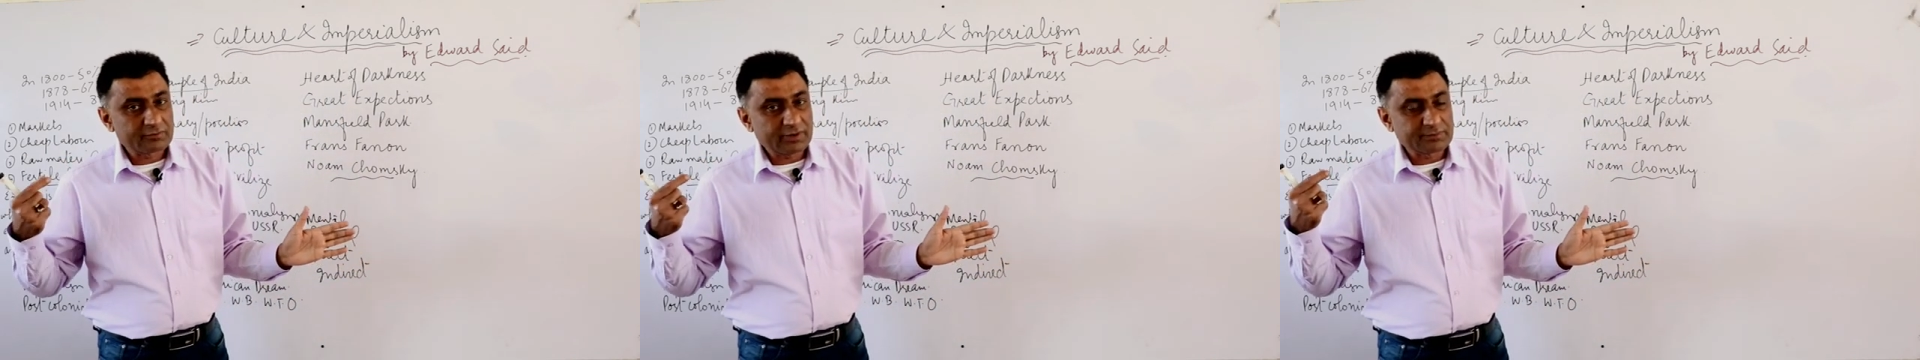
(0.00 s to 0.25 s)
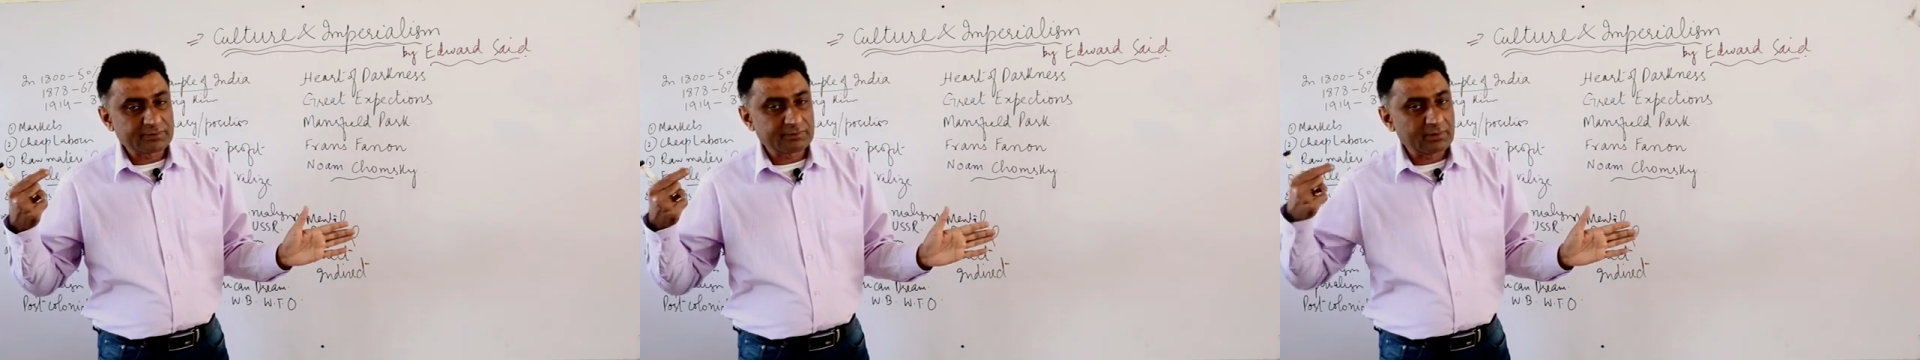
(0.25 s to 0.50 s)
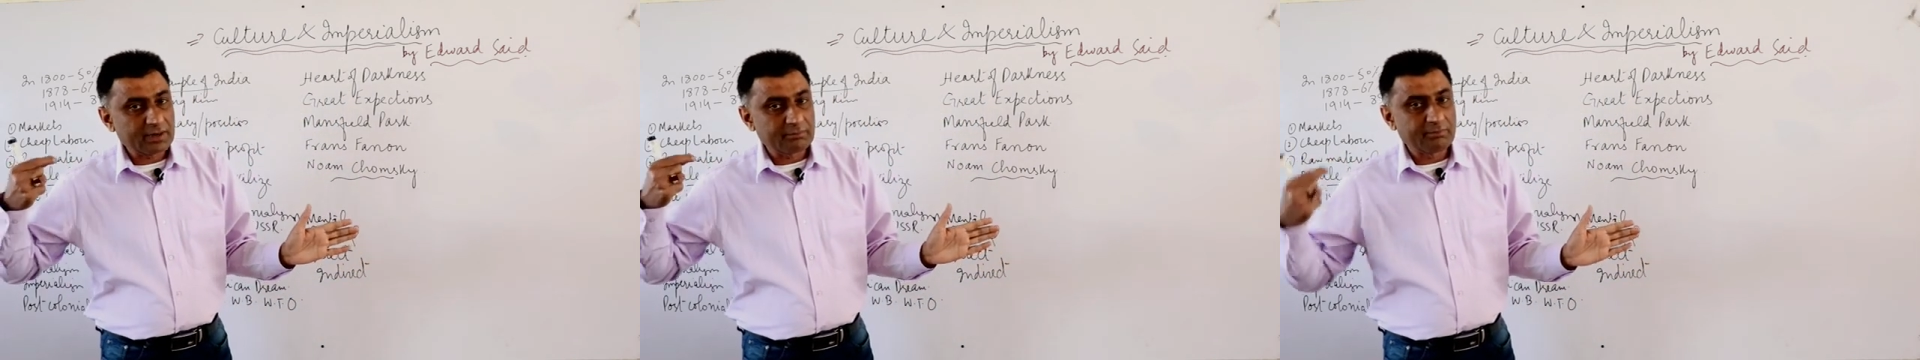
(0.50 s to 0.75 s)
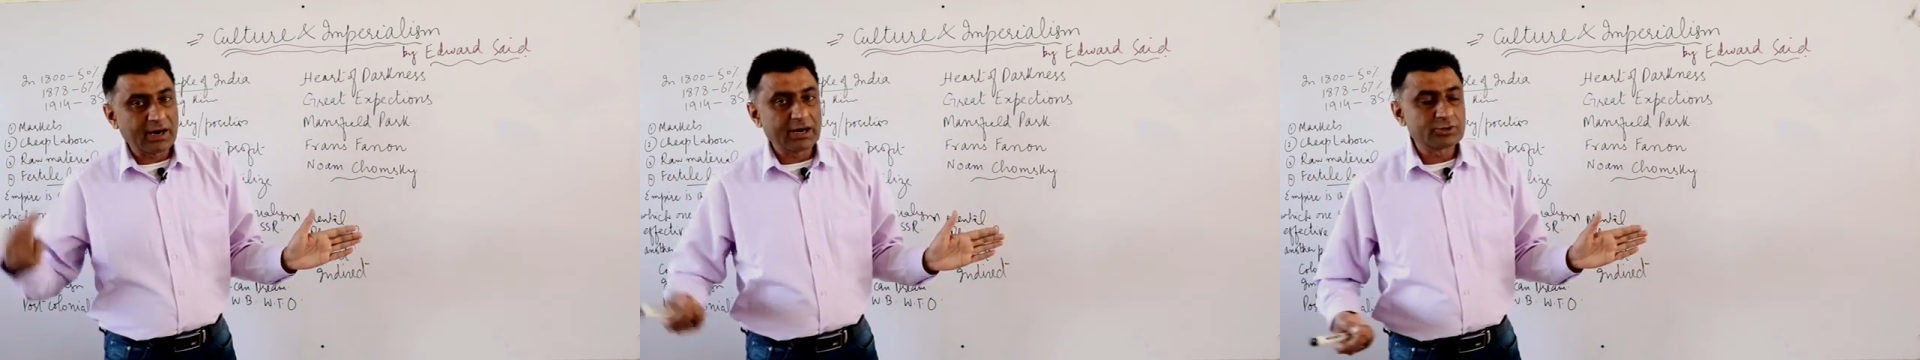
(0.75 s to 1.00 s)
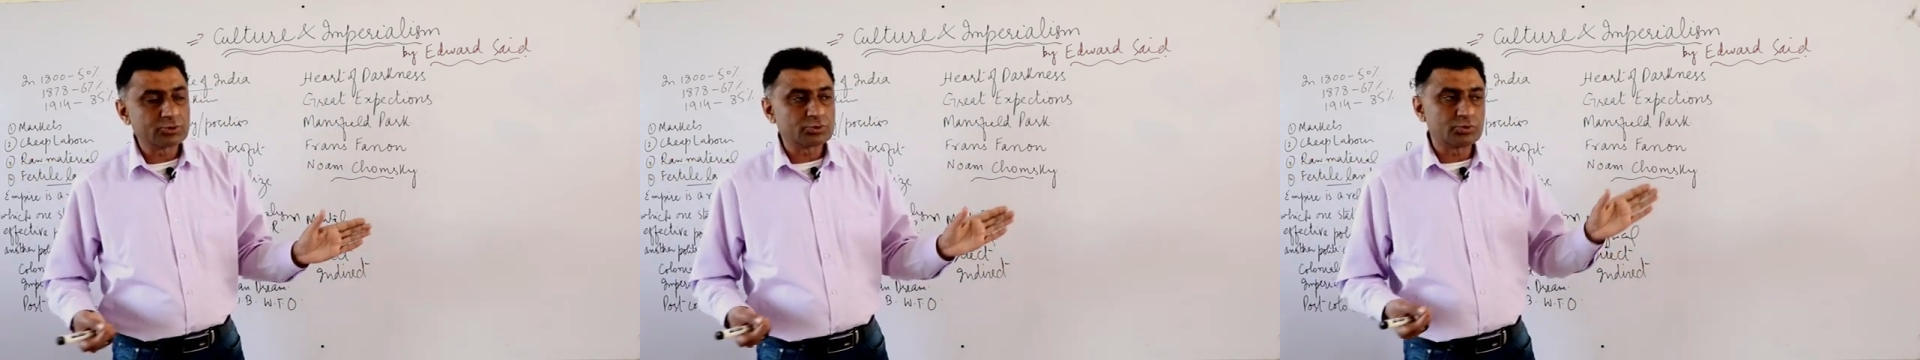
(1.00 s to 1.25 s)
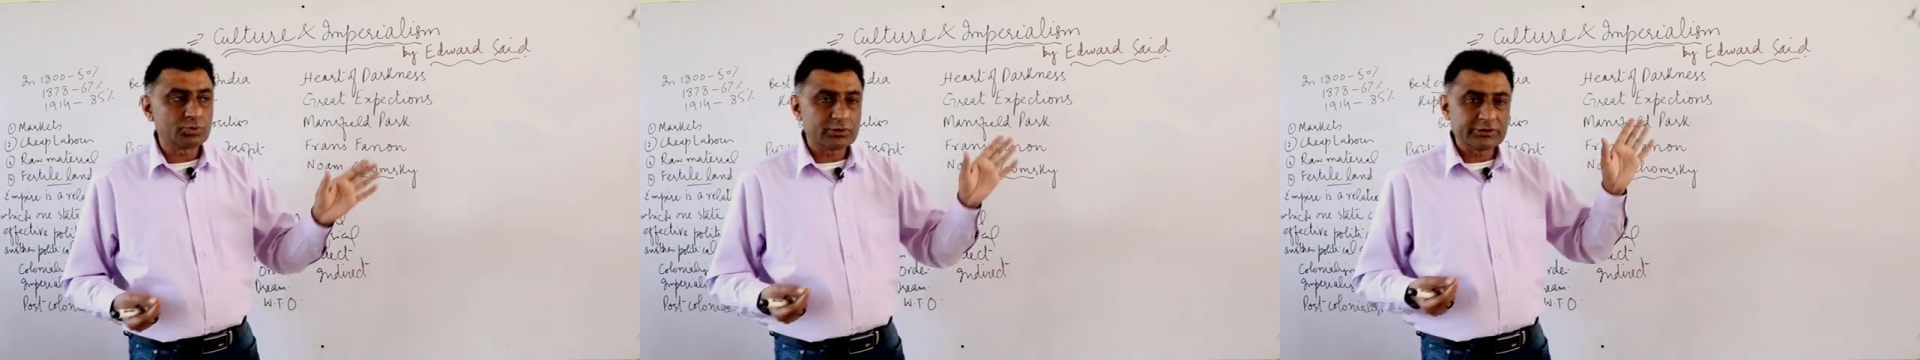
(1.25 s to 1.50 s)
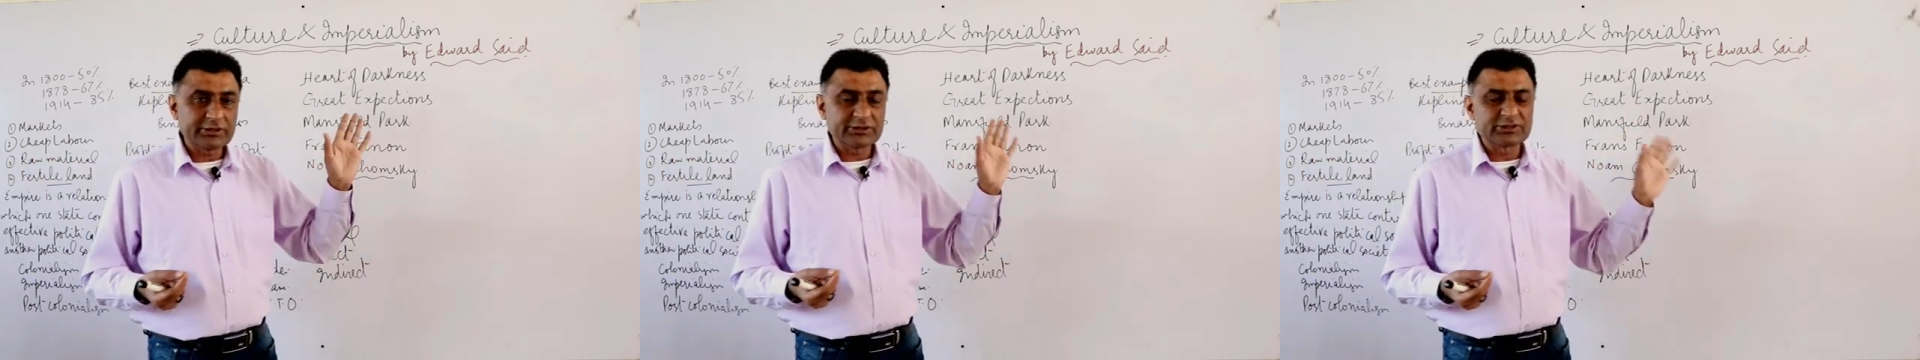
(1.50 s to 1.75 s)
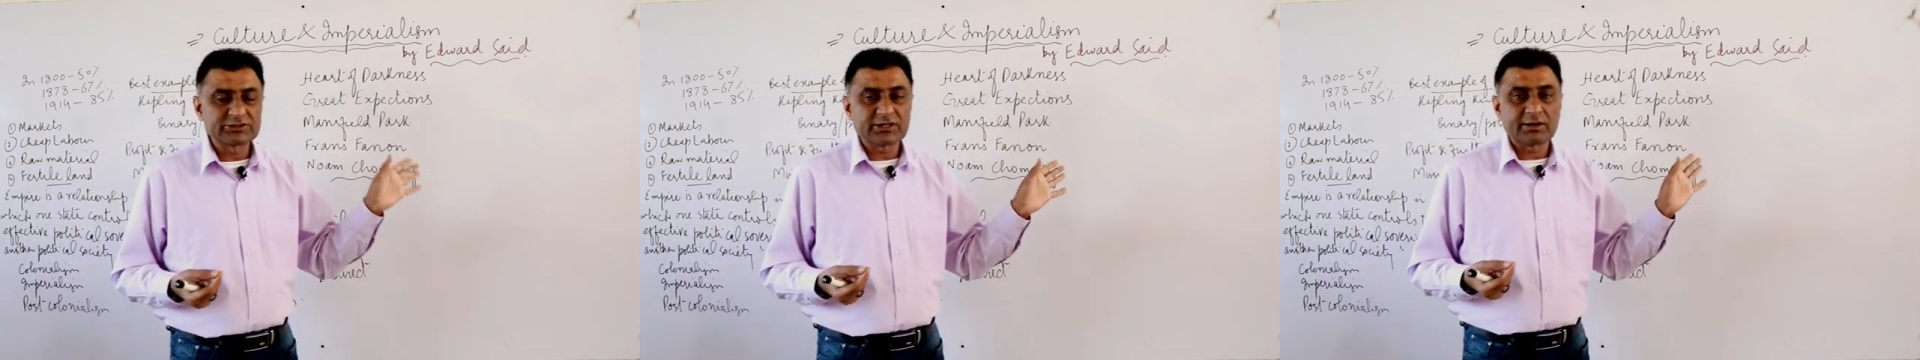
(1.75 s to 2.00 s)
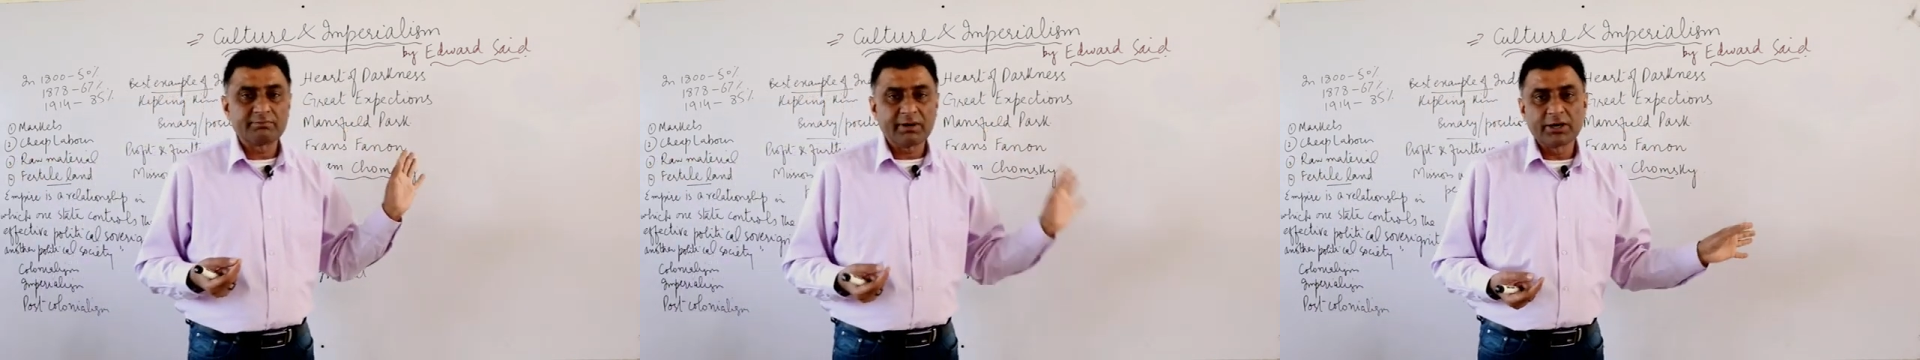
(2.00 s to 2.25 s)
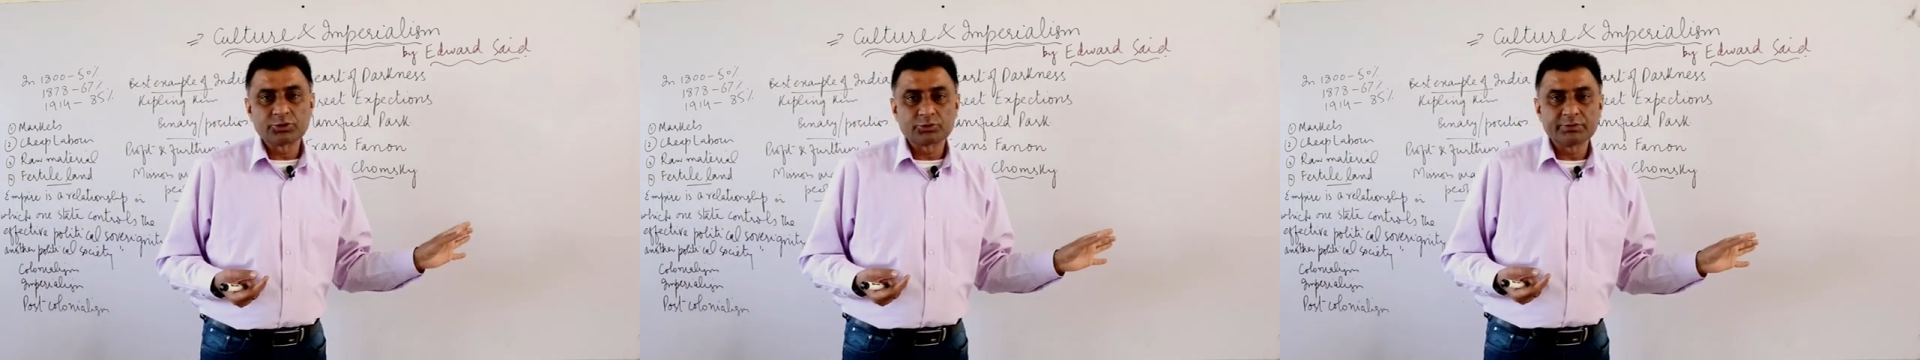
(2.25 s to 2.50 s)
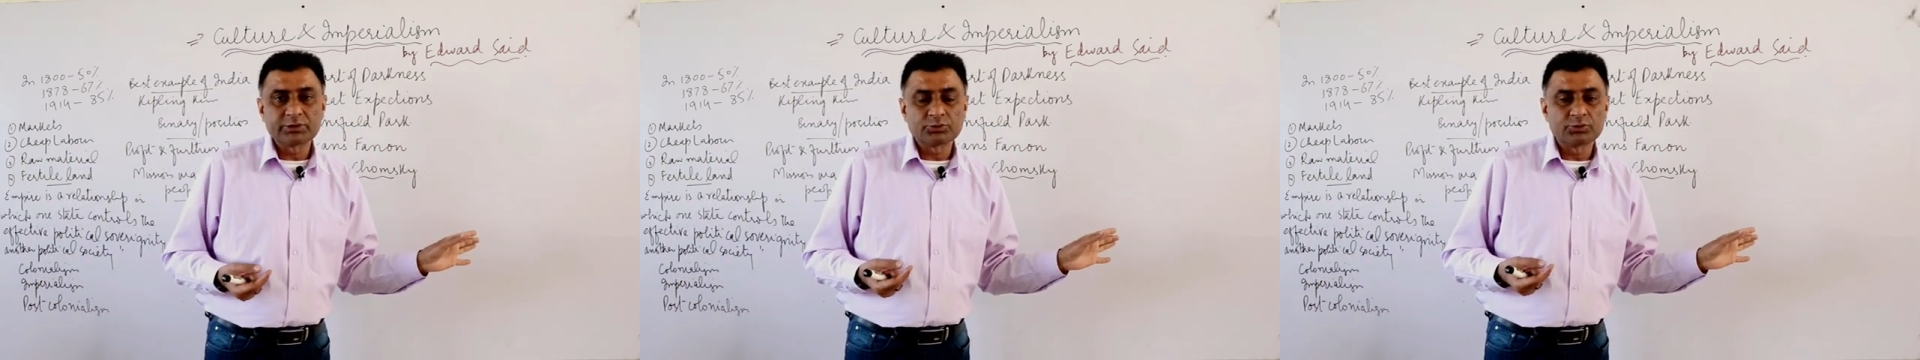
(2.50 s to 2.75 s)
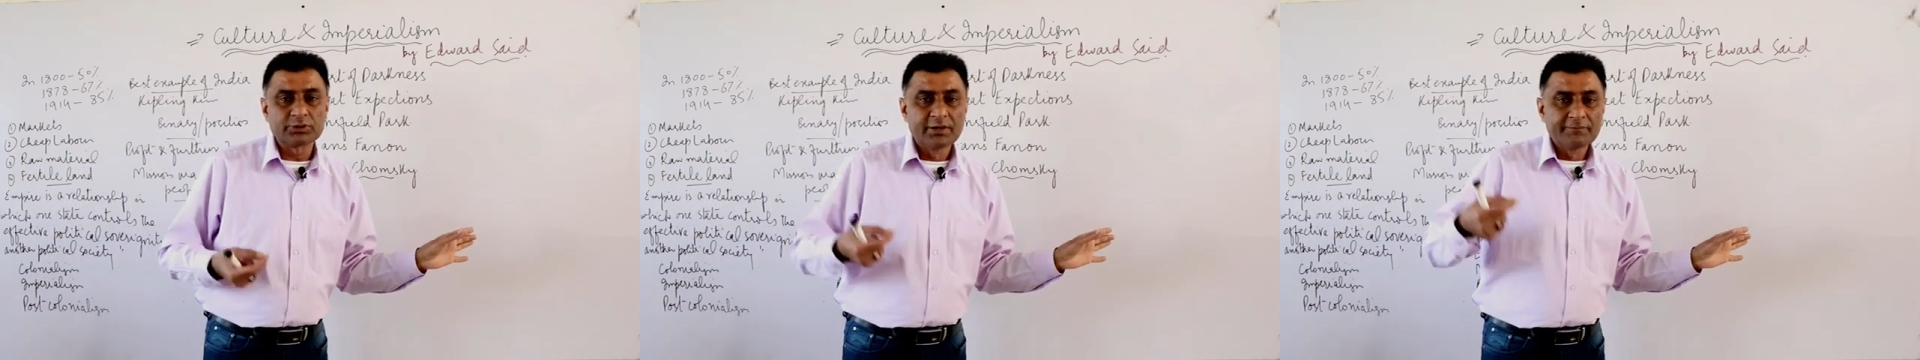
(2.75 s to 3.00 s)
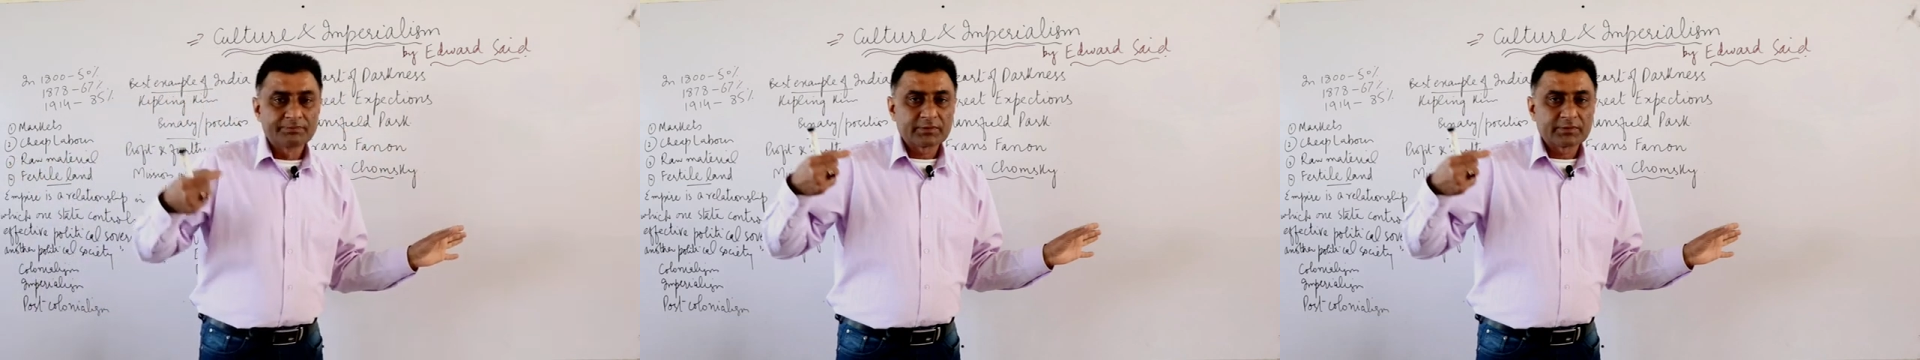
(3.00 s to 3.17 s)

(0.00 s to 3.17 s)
White people are born to rule, the others are born to be ruled.